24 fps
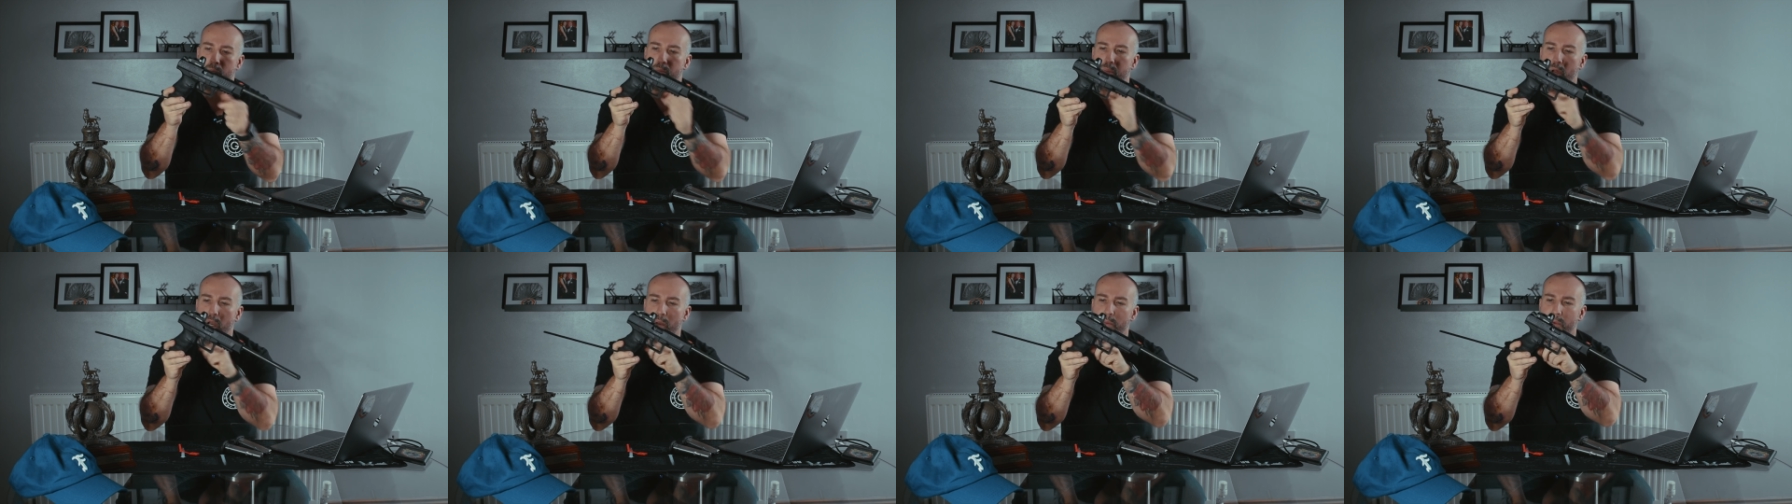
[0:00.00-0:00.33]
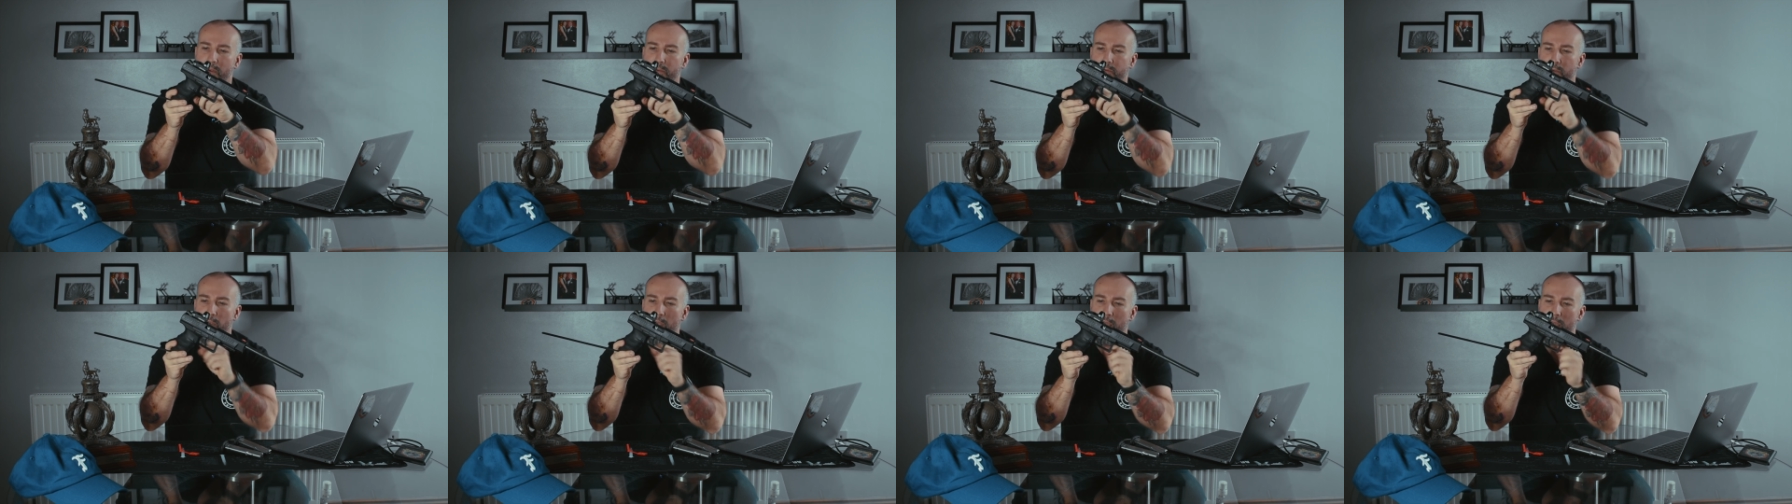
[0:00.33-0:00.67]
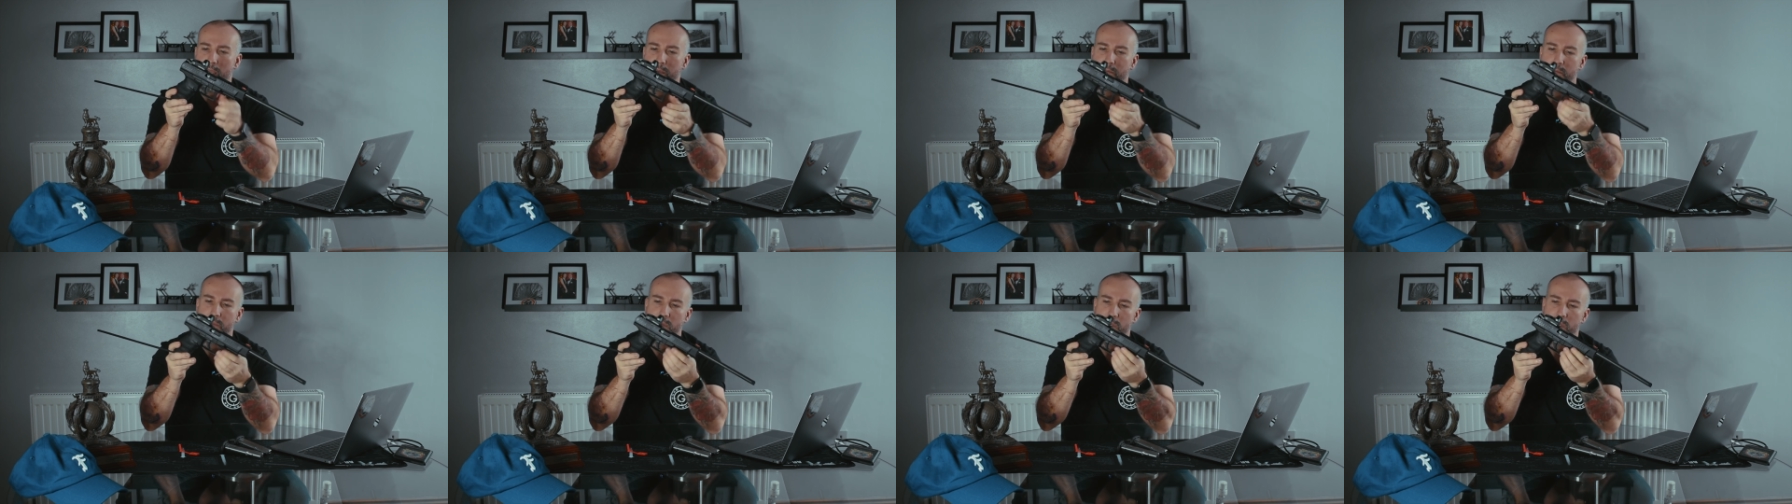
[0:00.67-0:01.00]
Polymer
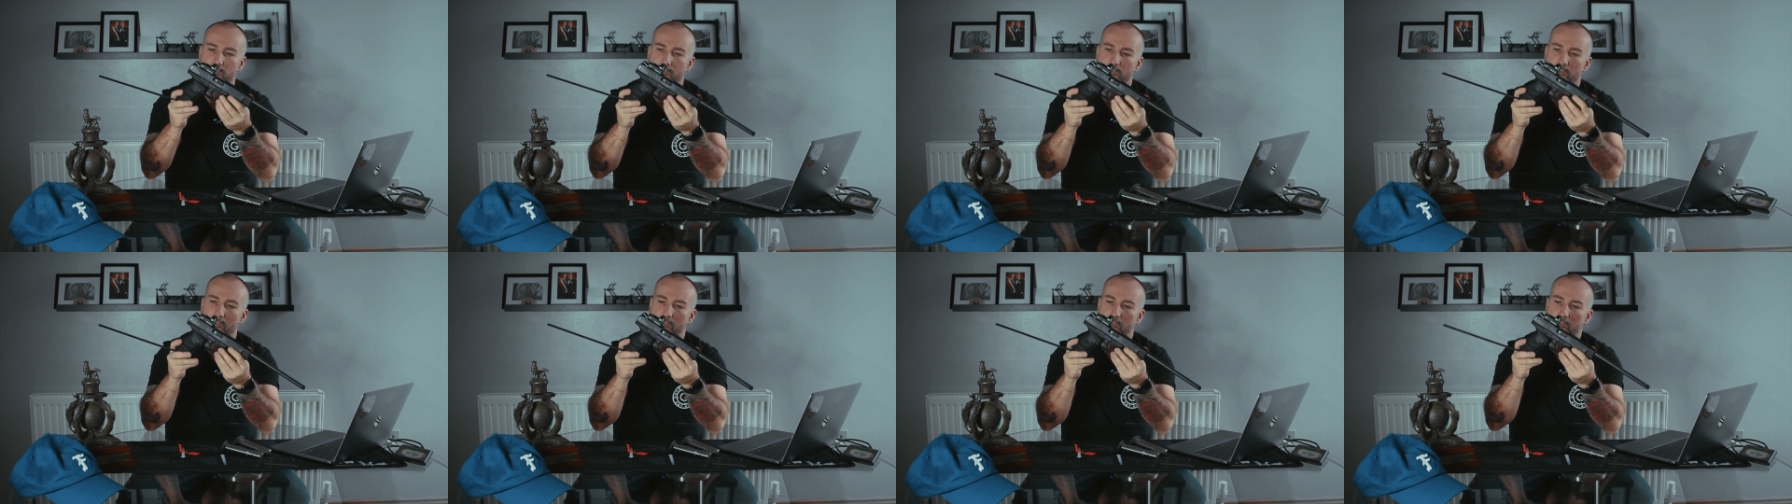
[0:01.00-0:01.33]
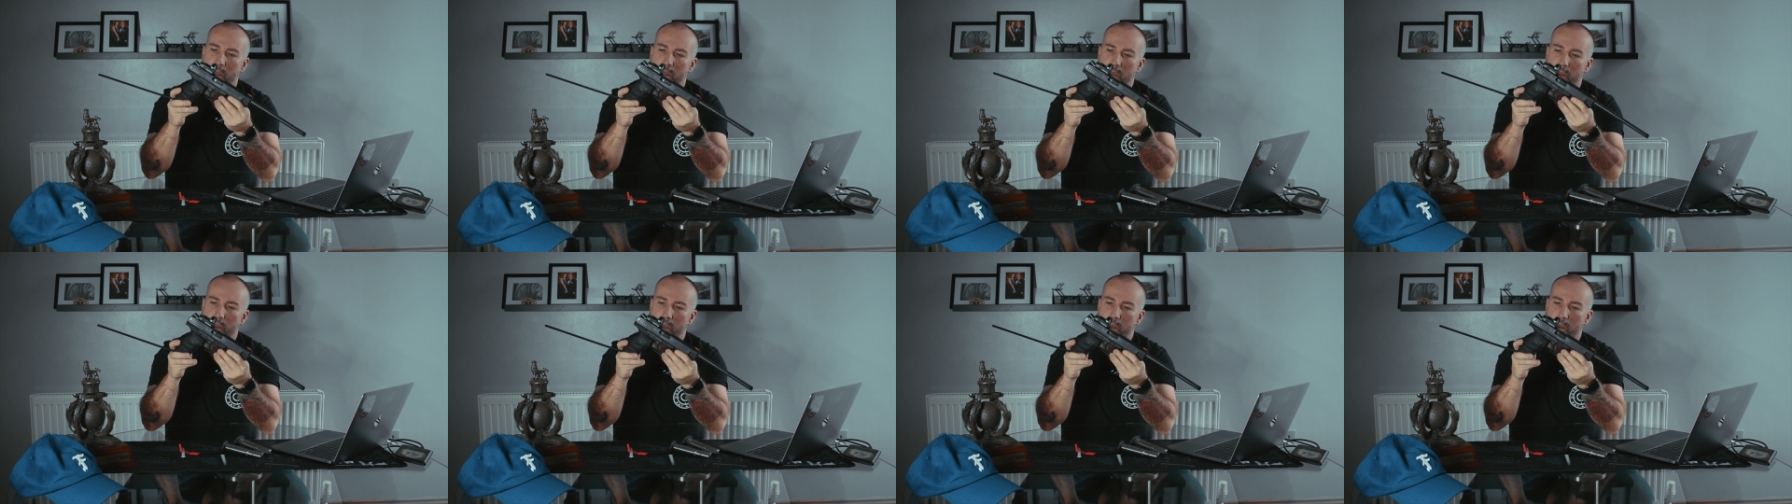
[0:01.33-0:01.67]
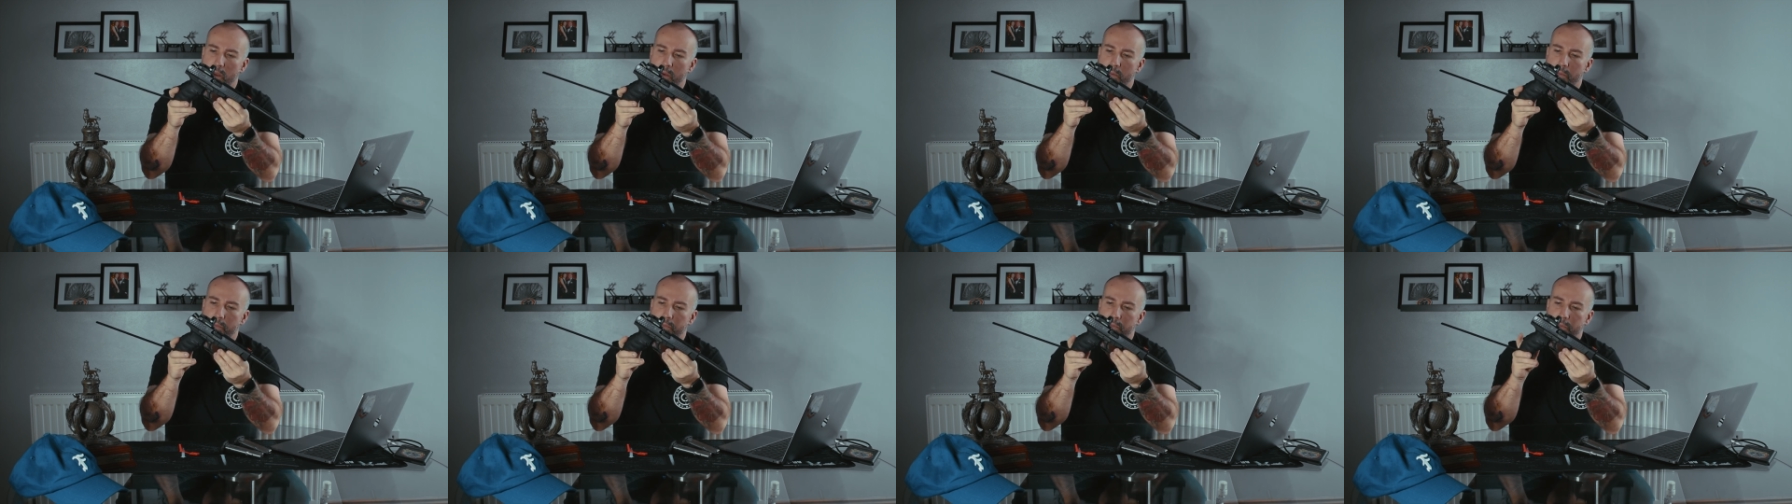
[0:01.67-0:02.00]
frame,
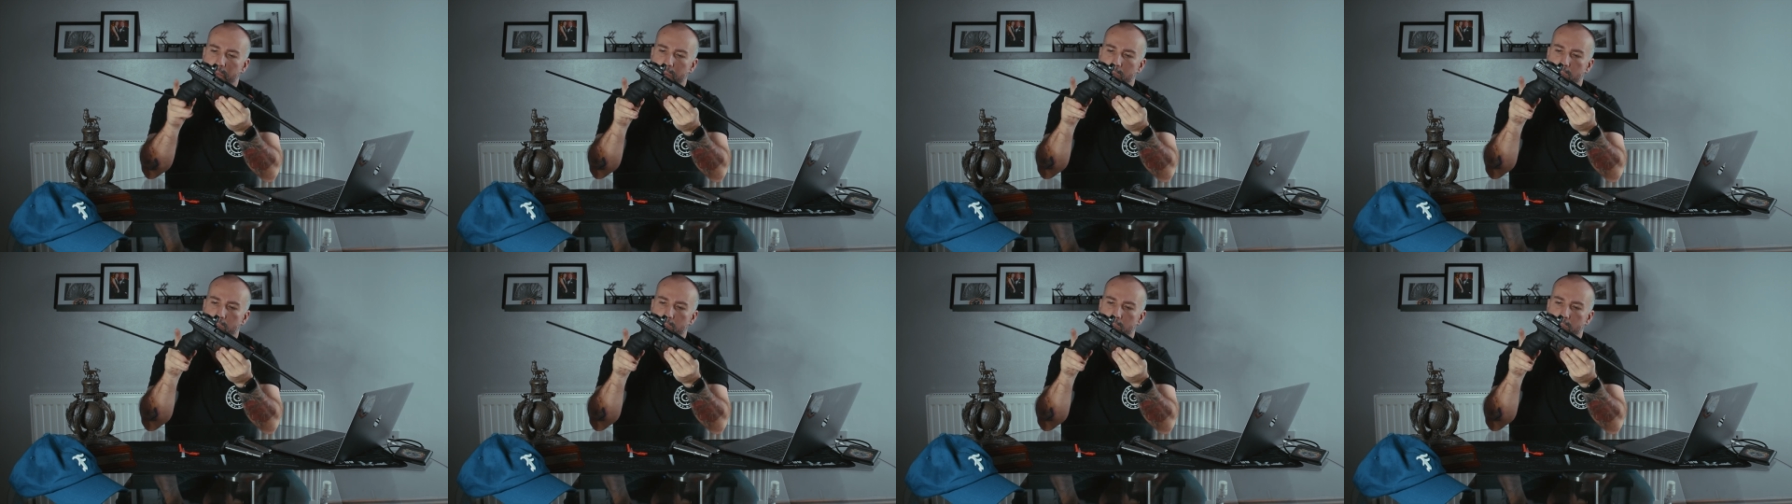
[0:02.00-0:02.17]
a